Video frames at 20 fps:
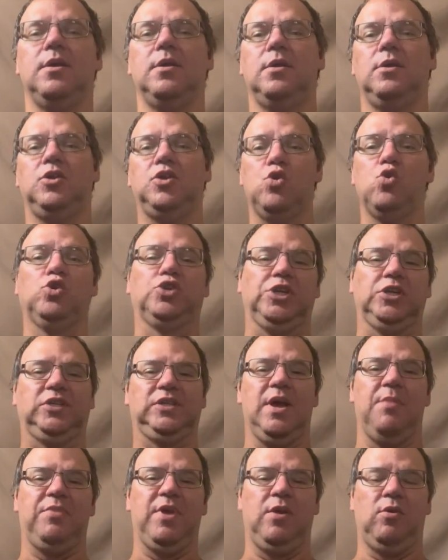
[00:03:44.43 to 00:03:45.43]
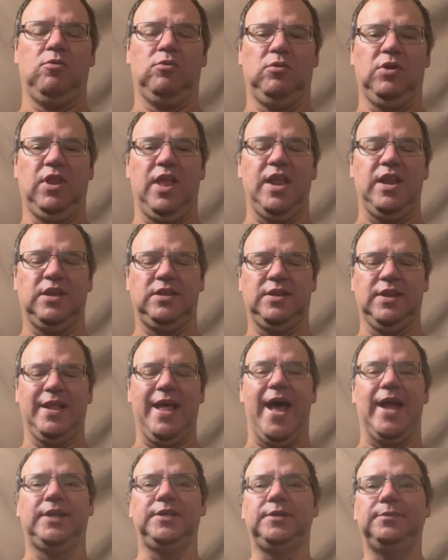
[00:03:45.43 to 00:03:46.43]
Usually something related to
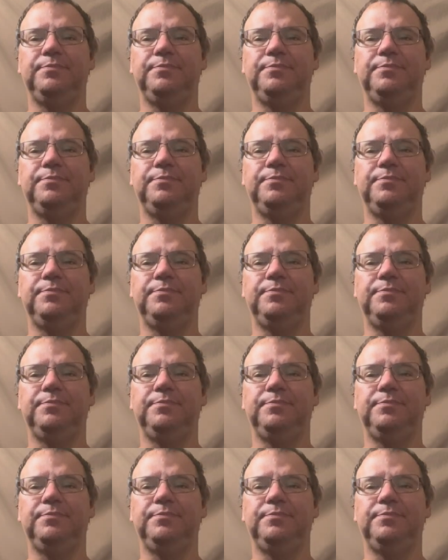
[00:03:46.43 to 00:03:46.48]
that